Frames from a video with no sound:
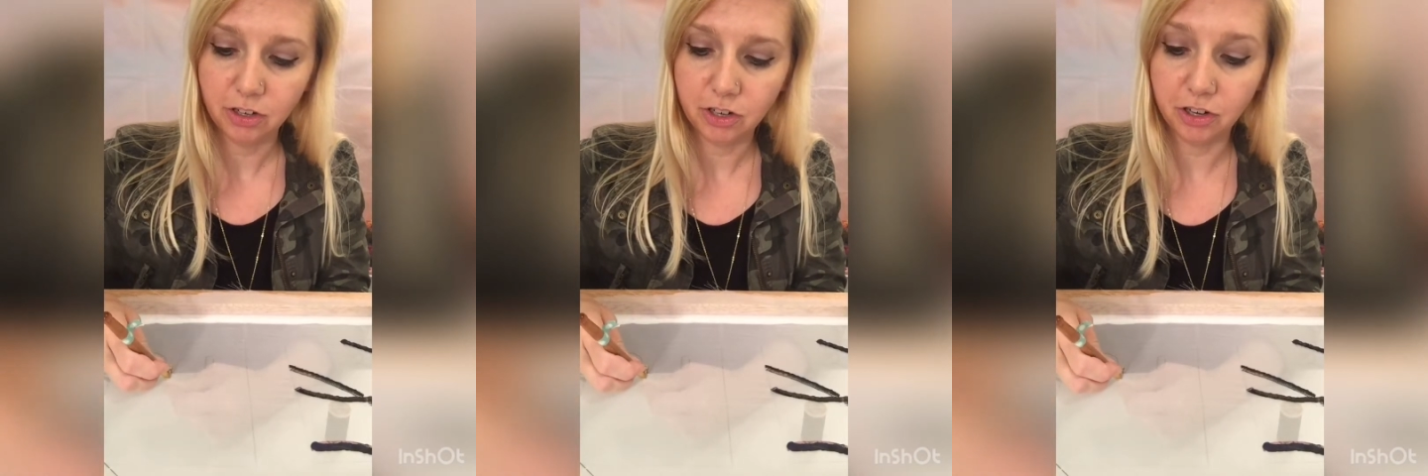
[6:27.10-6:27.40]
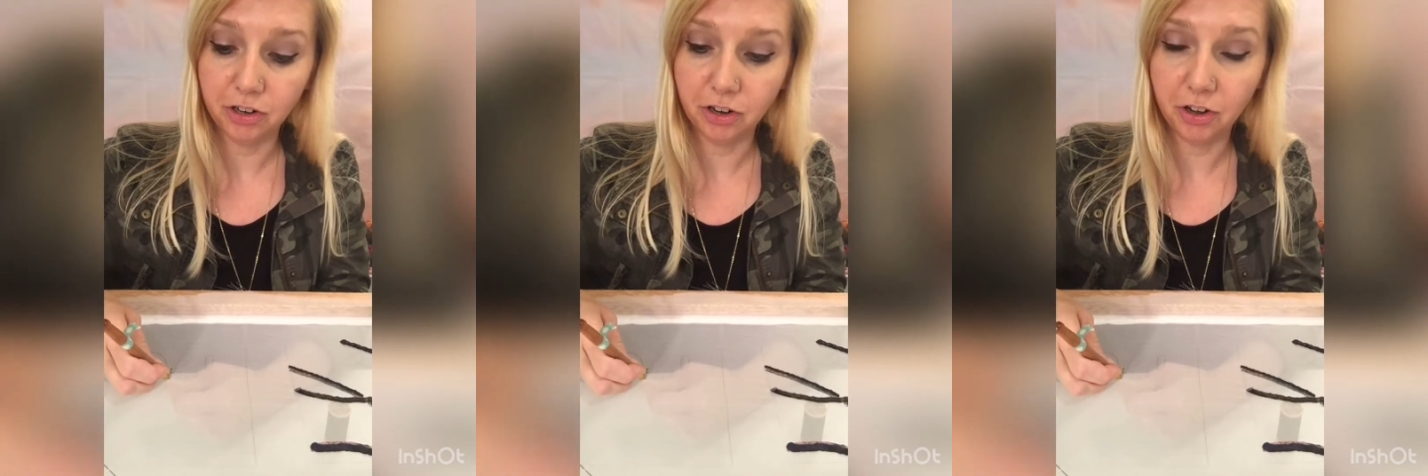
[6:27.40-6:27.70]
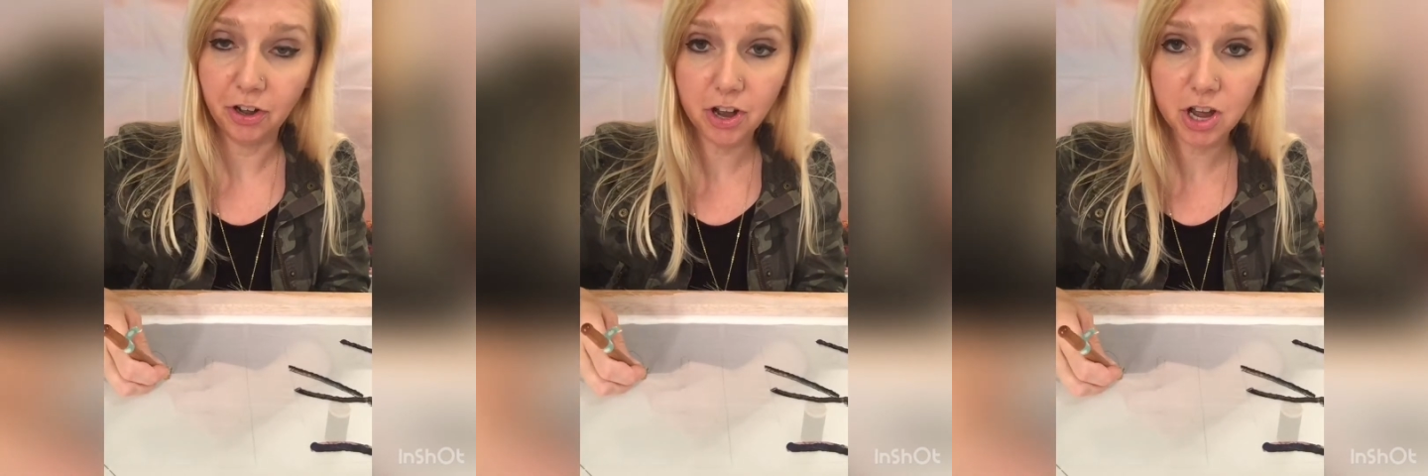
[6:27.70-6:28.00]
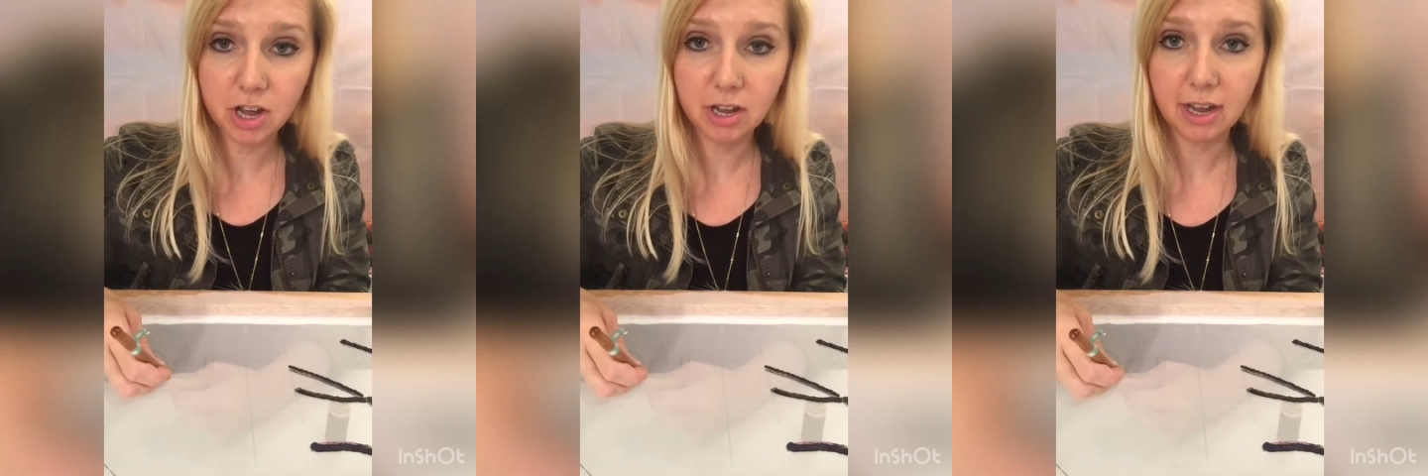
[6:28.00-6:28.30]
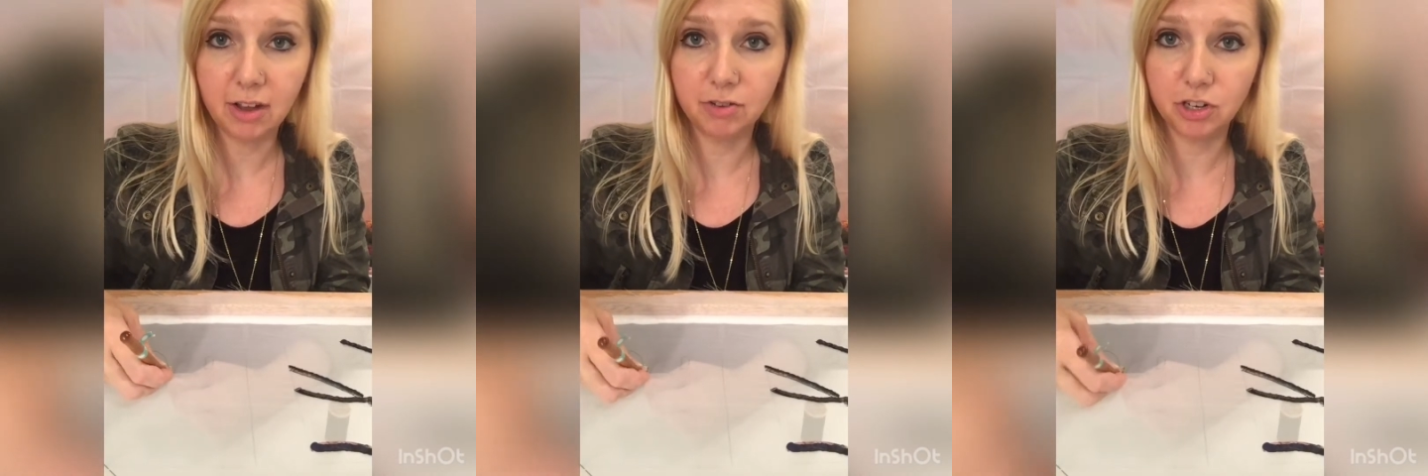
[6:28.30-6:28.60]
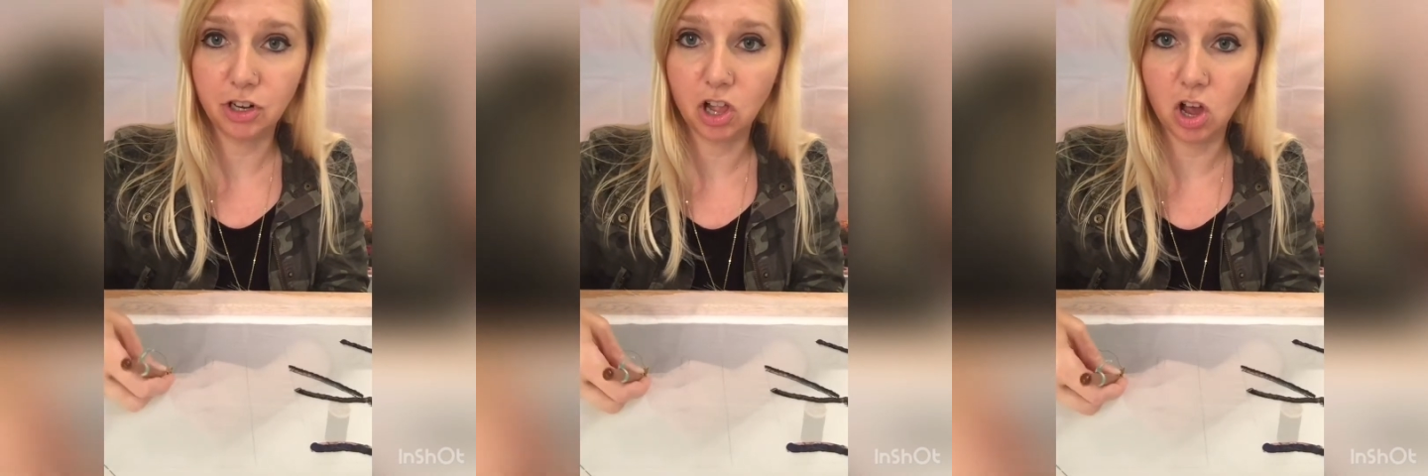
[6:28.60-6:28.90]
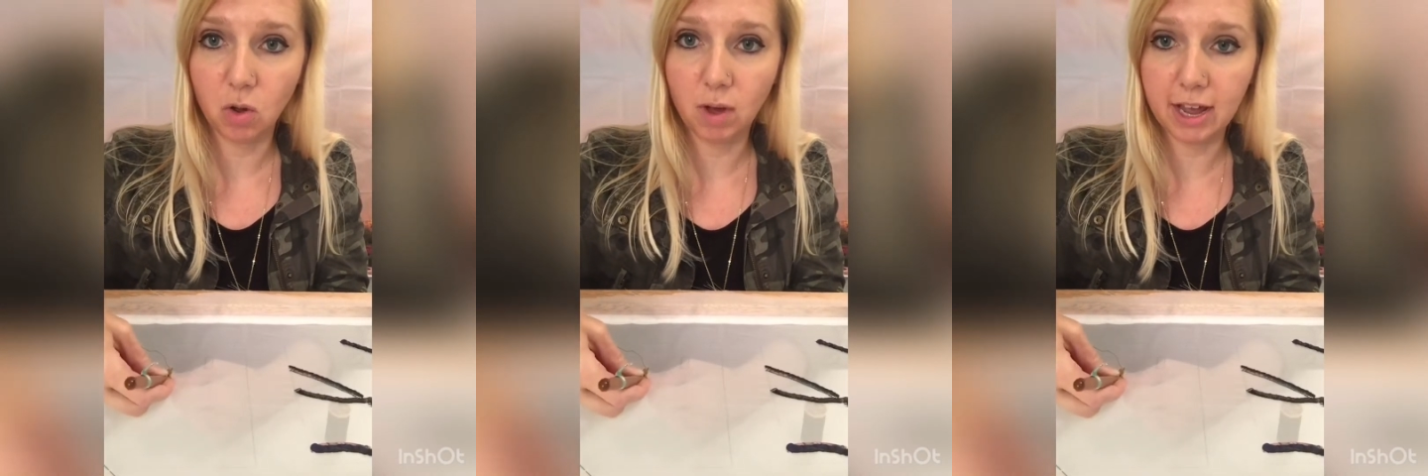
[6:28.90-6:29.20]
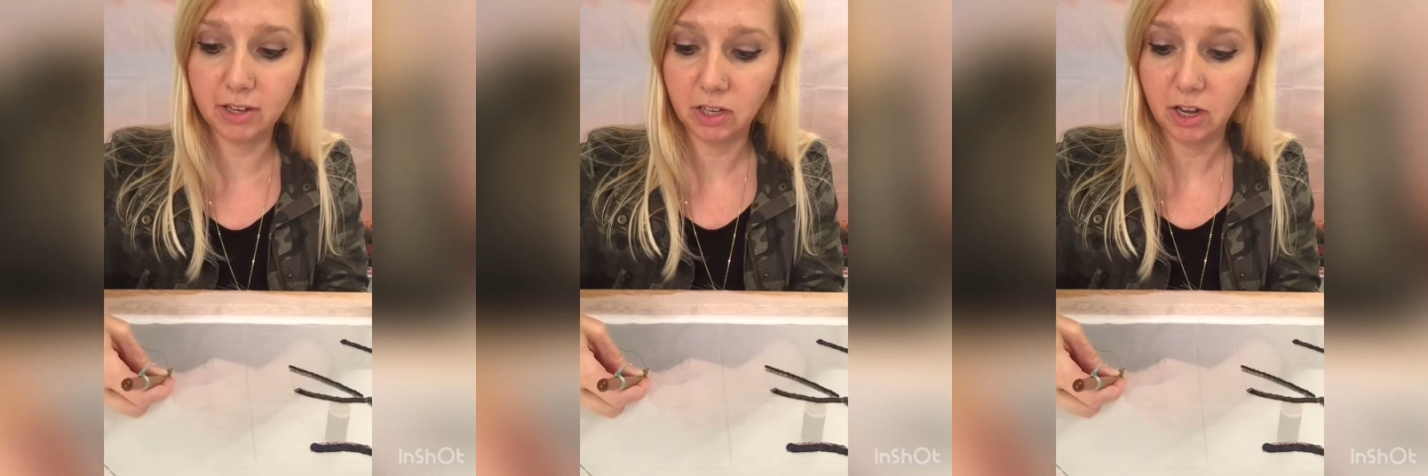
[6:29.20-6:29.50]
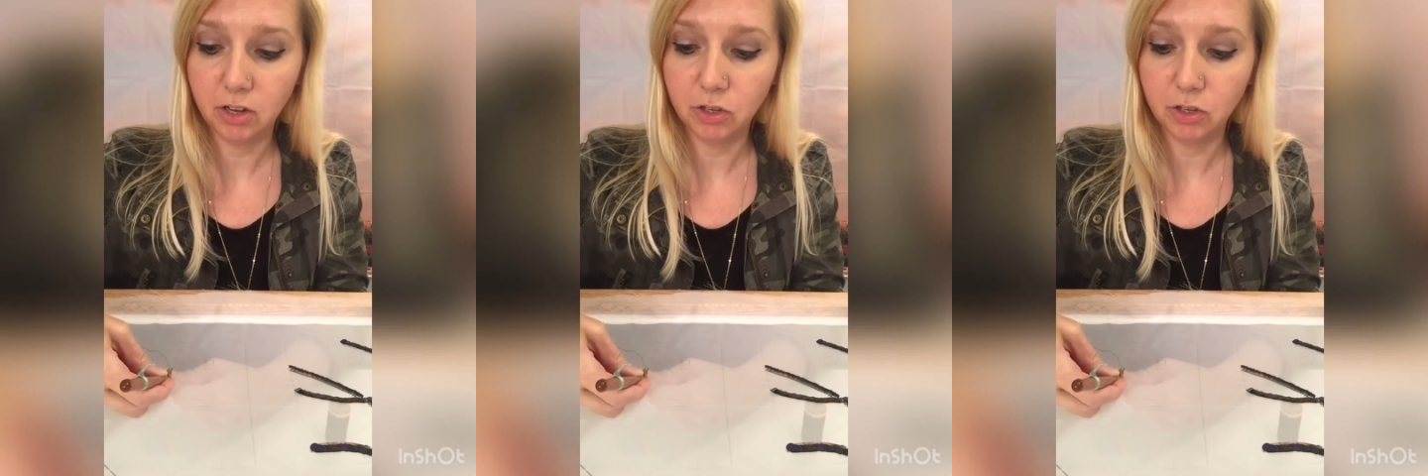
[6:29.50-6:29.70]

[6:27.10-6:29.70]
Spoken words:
turn your hook counterclockwise,